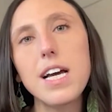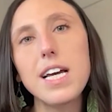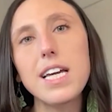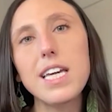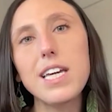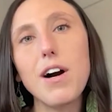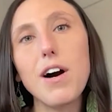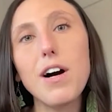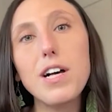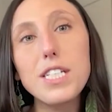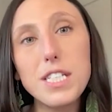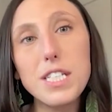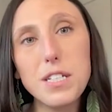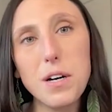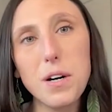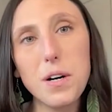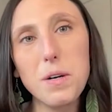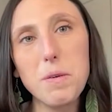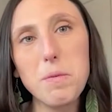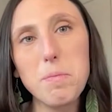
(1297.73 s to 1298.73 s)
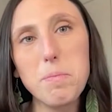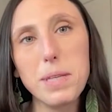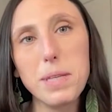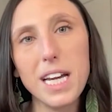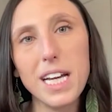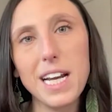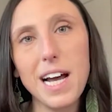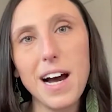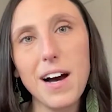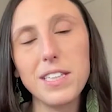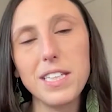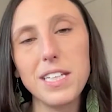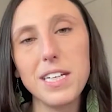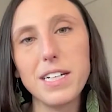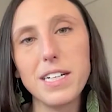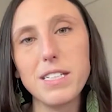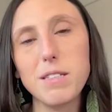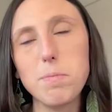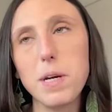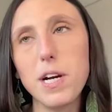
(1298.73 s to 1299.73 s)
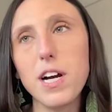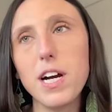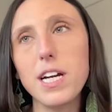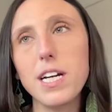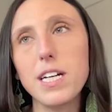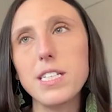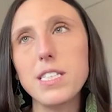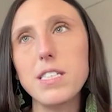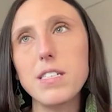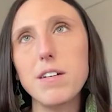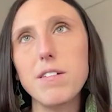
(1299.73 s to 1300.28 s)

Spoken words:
He also played out the experience